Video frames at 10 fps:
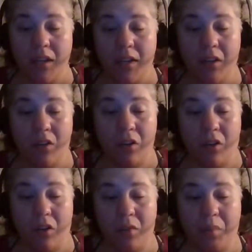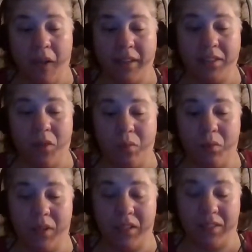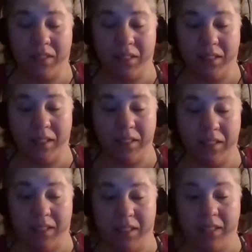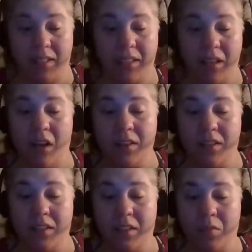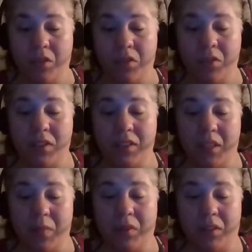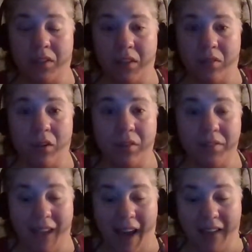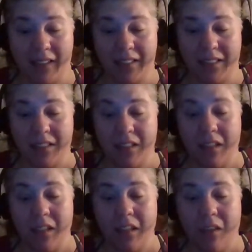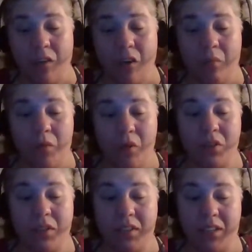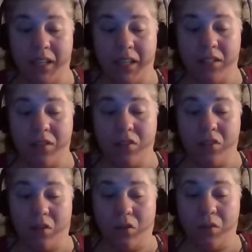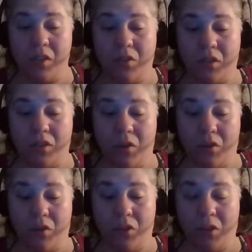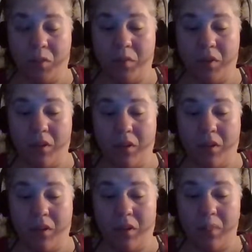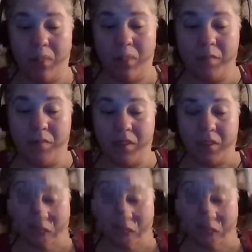They are called pass-through entities because they're not subject to a separate level of tax. Most states don't restrict ownership on